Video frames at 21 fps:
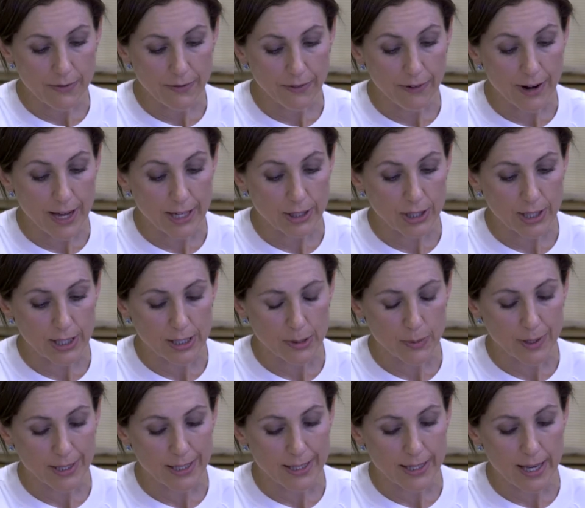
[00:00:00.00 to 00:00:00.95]
inflation
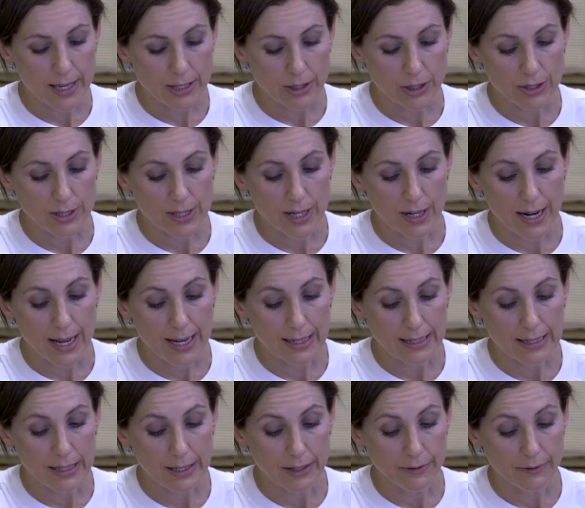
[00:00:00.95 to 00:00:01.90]
expectations are
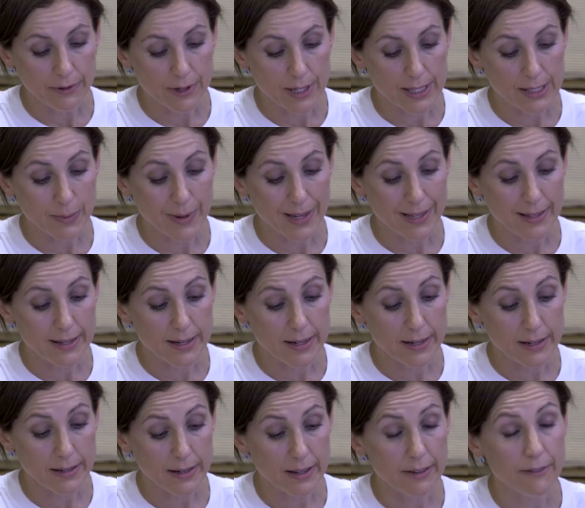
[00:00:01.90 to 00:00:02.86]
likely influenced by
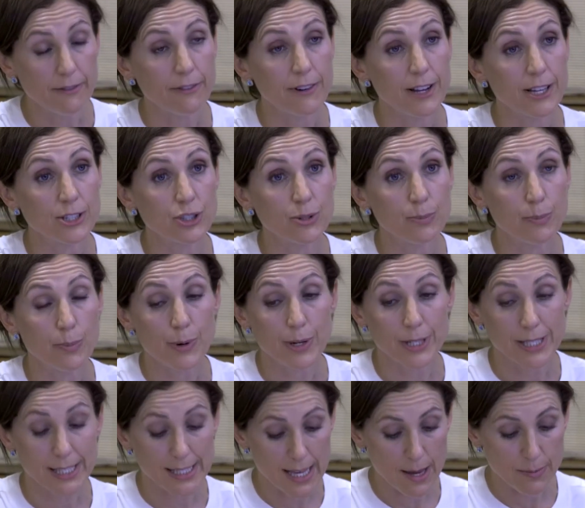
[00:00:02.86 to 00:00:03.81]
their inflation
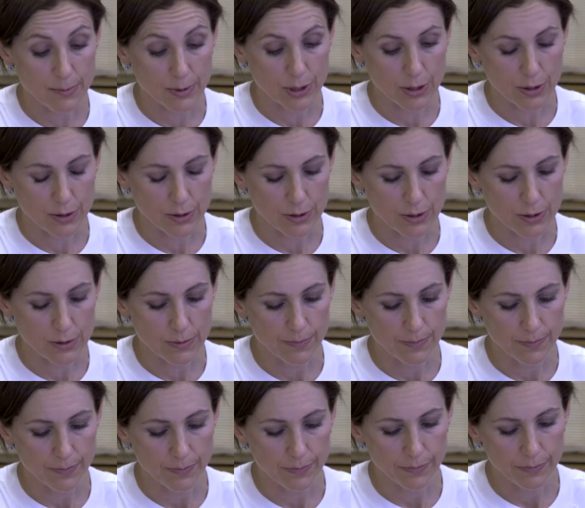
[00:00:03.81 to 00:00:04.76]
perceptions,
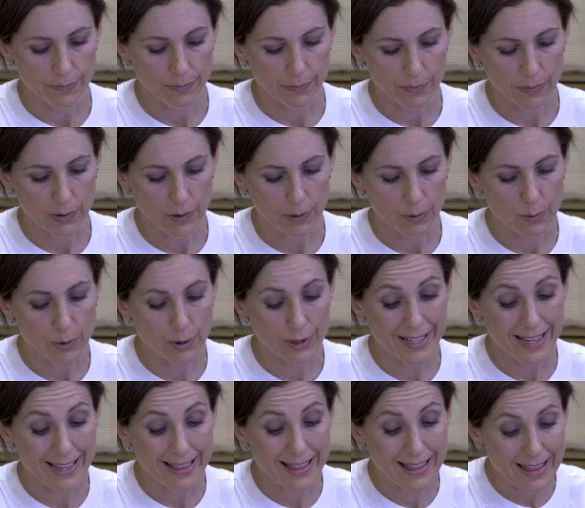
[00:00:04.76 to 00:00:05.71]
what
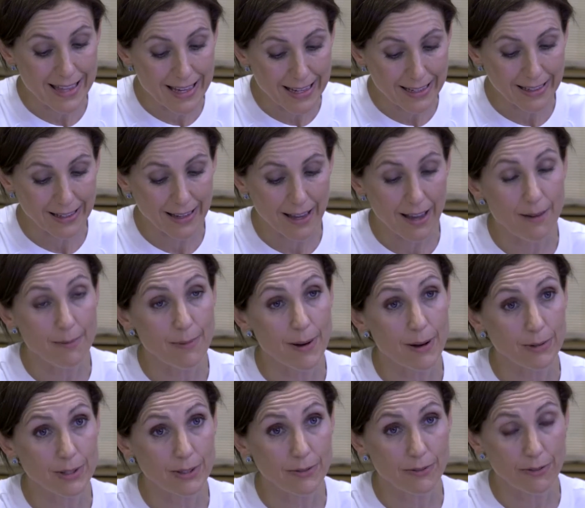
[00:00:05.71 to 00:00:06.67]
they think
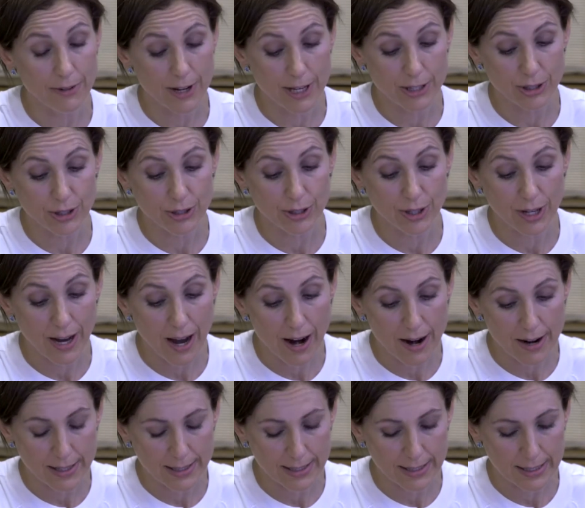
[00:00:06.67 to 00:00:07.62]
about inflation
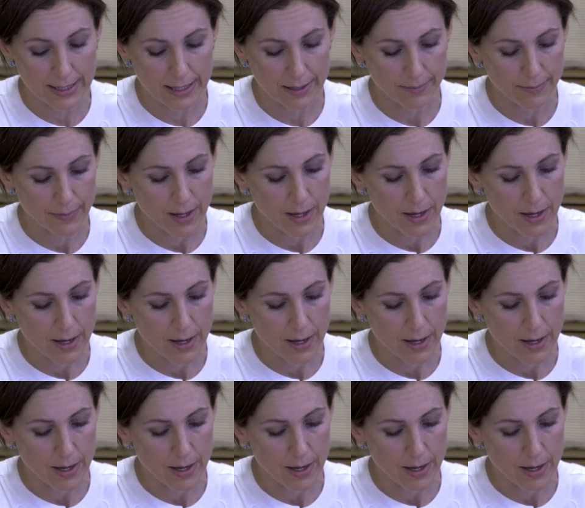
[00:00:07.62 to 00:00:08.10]
currently.